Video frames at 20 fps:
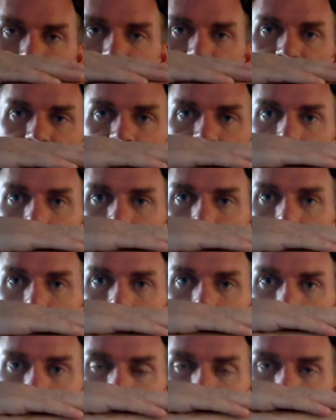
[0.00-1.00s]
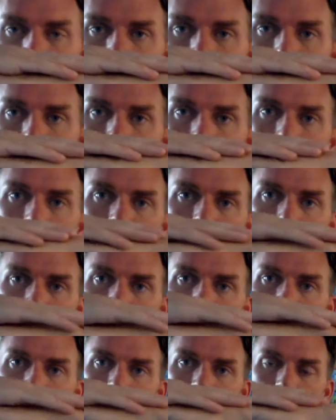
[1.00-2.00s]
veil colors, the
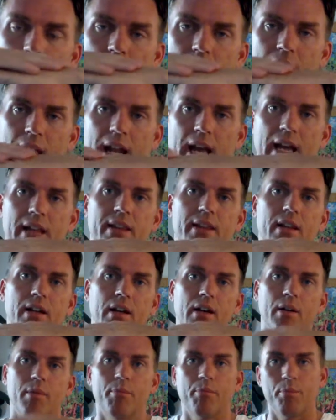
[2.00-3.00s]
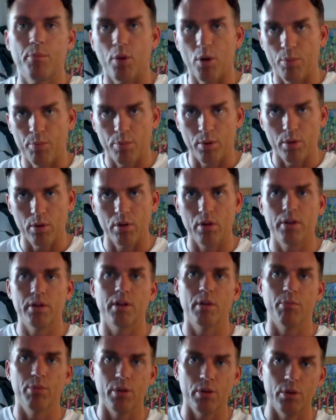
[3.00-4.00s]
linen that had the purple, the
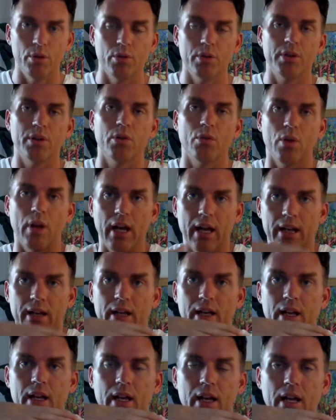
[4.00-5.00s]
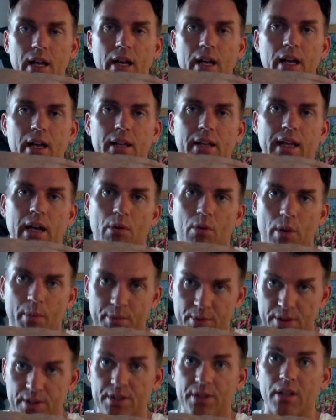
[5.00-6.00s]
blue, and the red. That
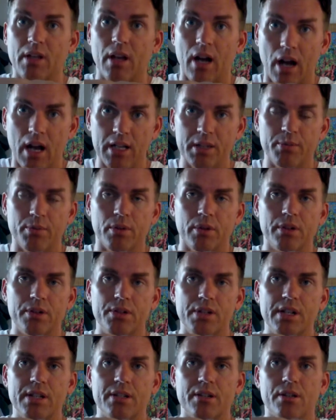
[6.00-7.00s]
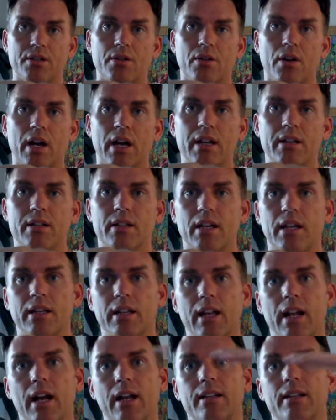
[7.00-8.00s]
represents the gospel of Jesus Christ. And
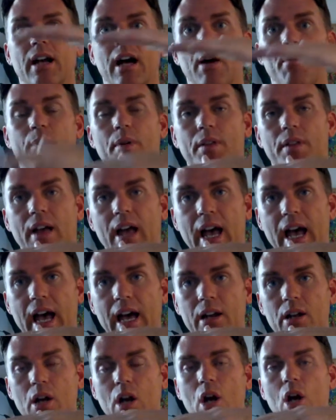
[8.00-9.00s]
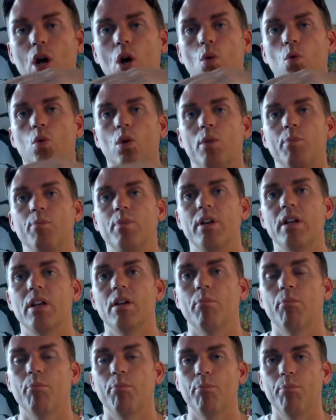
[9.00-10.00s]
then on top of that would be
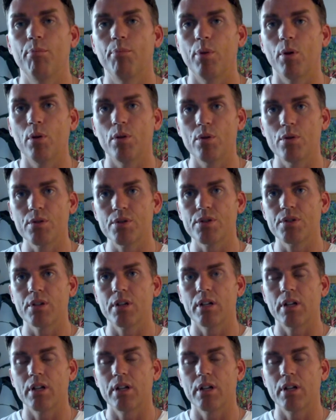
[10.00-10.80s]
bulls,